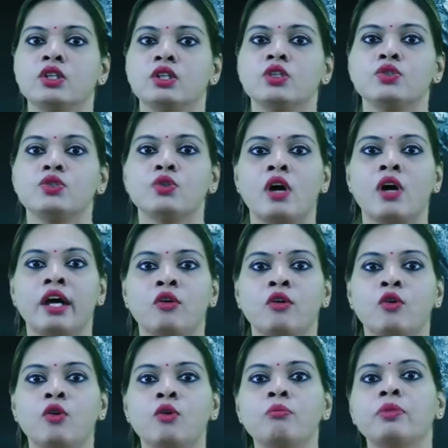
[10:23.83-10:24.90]
So I
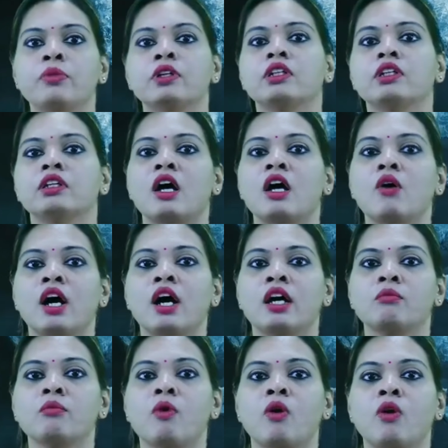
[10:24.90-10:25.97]
hope now I
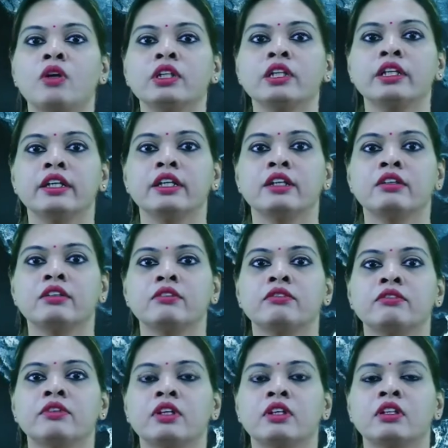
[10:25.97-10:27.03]
am all clear
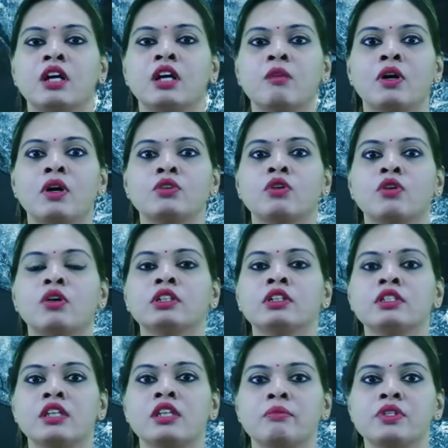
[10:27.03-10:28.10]
about all the
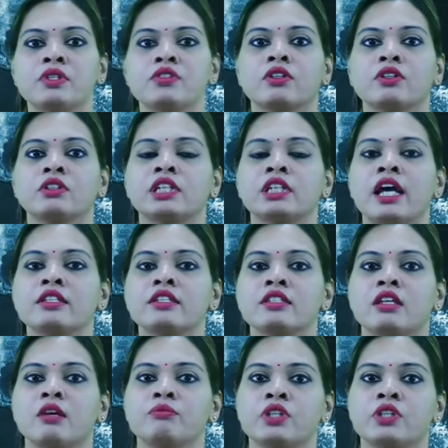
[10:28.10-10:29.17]
semesters and
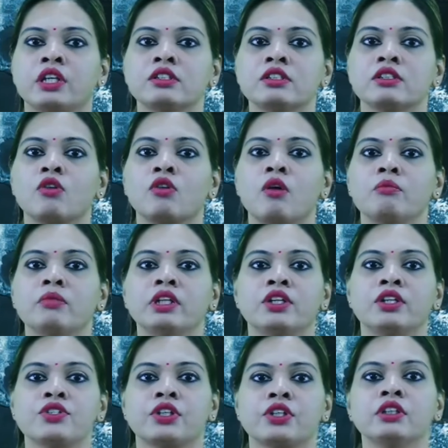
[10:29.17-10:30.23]
subjects
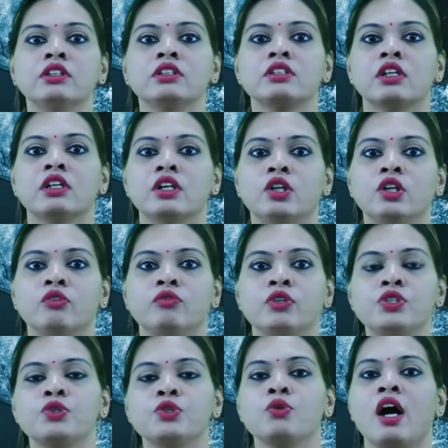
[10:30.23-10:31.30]
combinations
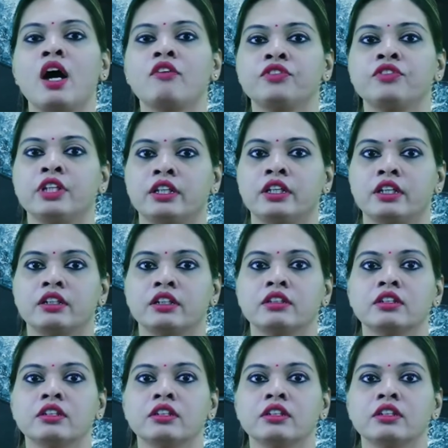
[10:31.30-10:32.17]
which you have taken.